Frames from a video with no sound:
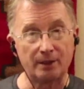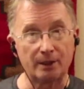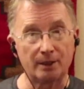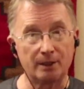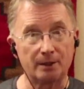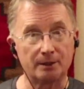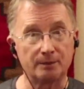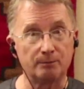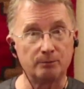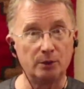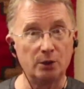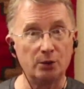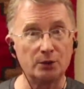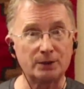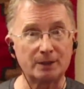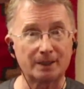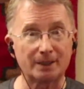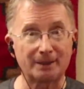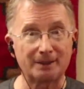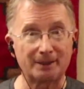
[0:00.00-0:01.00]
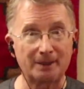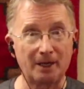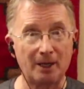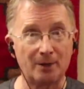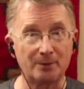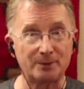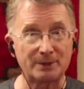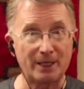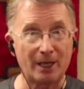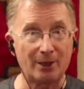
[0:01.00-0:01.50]
music comes
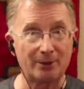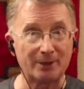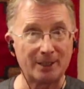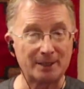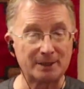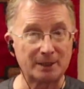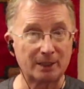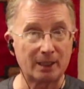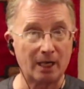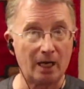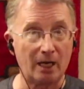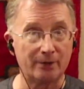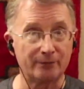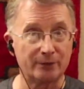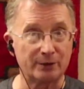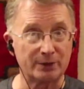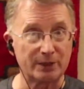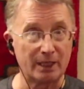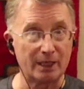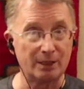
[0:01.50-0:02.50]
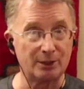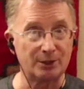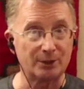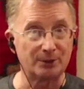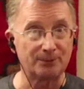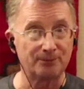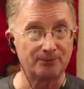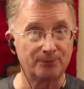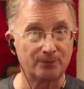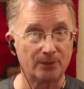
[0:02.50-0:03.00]
out as a conversation.
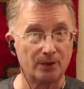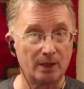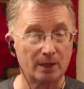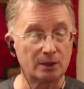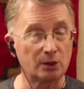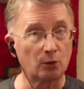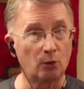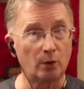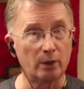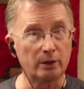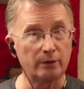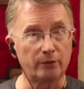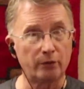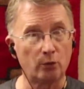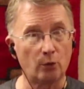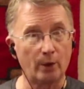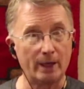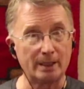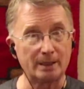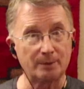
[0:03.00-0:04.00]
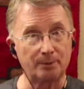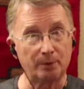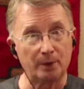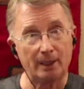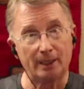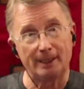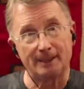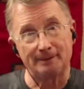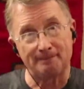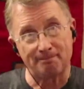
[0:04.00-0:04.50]
It's a wonderful way to
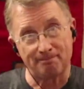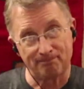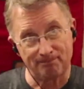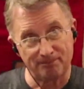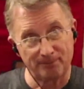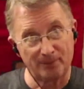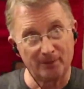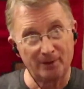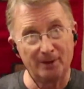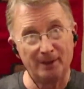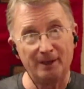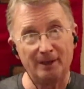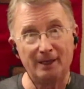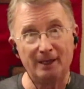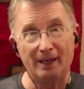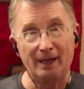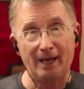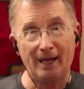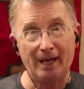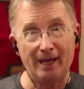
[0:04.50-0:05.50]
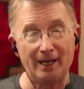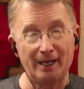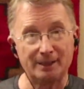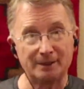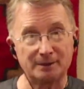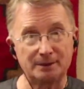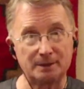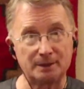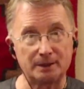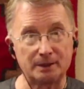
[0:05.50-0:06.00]
play.
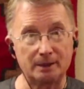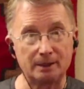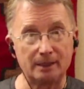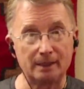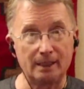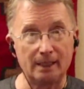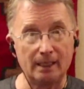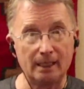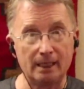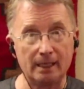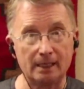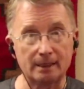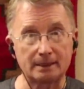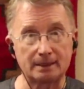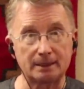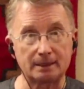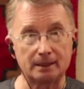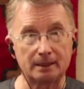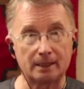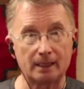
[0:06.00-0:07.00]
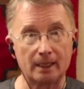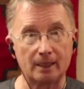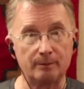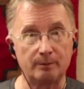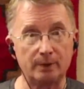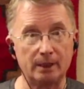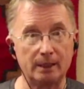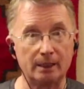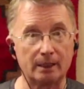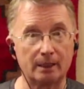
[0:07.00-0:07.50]
And it can
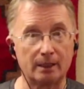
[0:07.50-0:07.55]
be